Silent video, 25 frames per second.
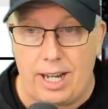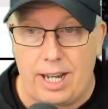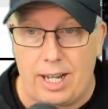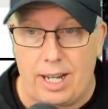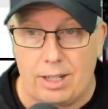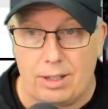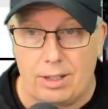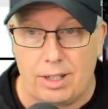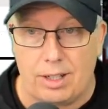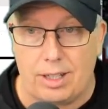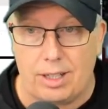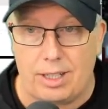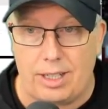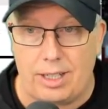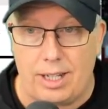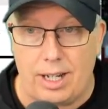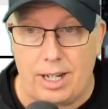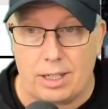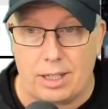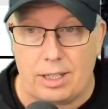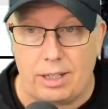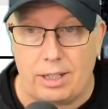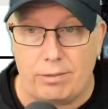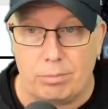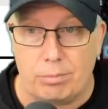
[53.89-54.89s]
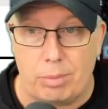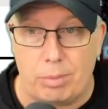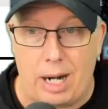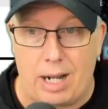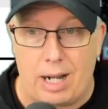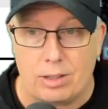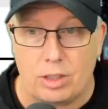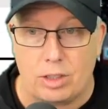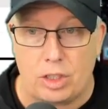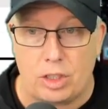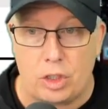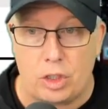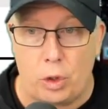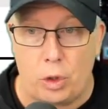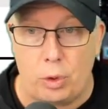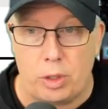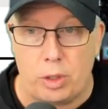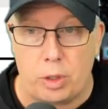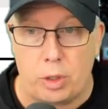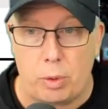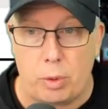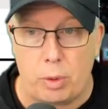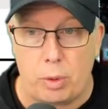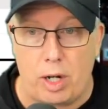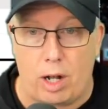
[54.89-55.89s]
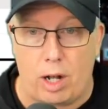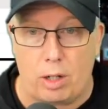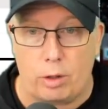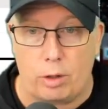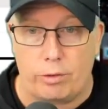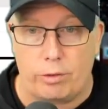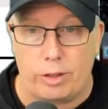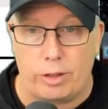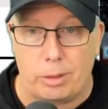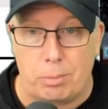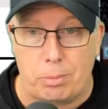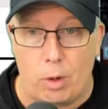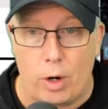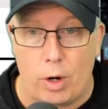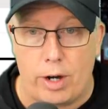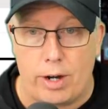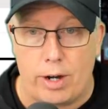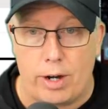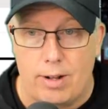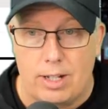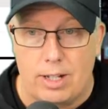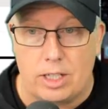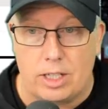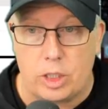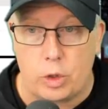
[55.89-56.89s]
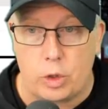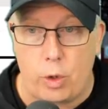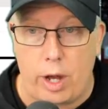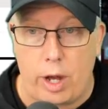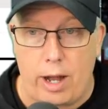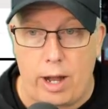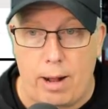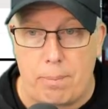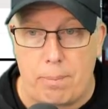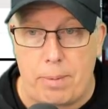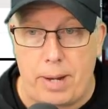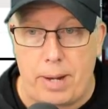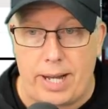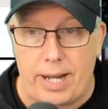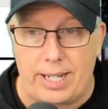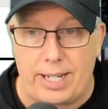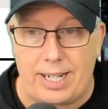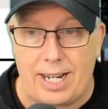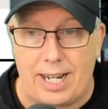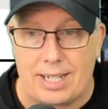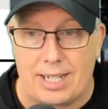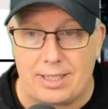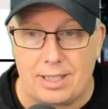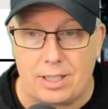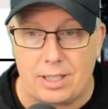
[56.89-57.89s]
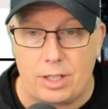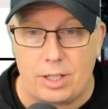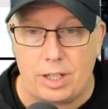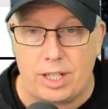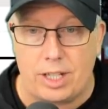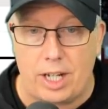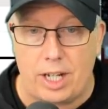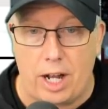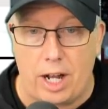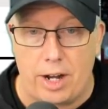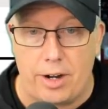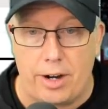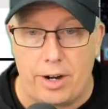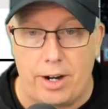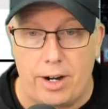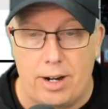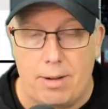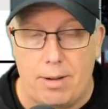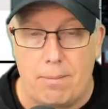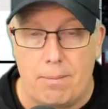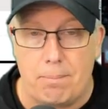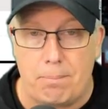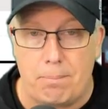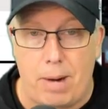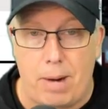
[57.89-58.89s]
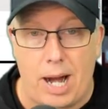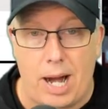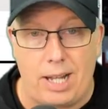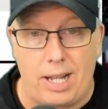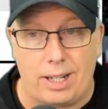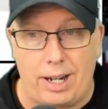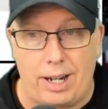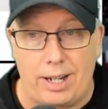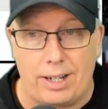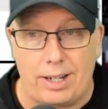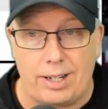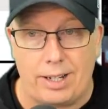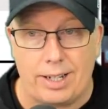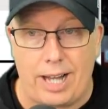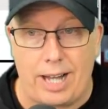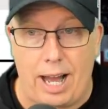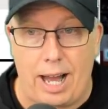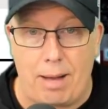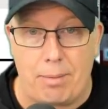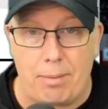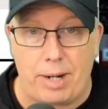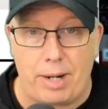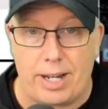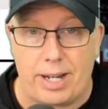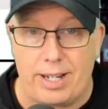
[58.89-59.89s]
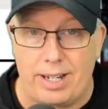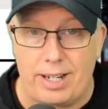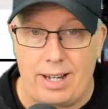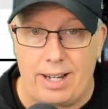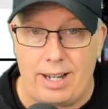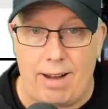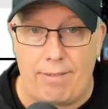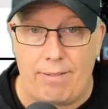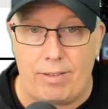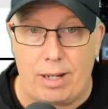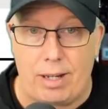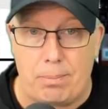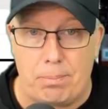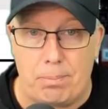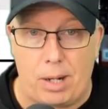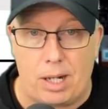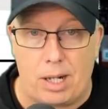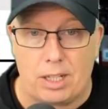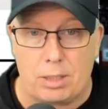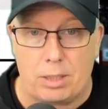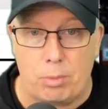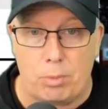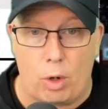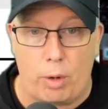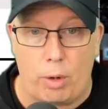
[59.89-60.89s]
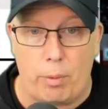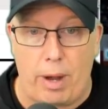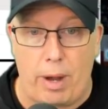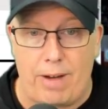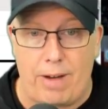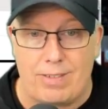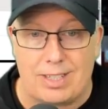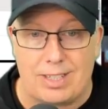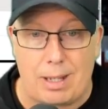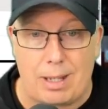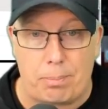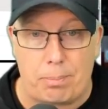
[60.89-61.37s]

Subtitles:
And look at the Cleveland Browns, 2-3 all over the board, straight up ATS into the under. My line on the game, I did have the Baltimore Ravens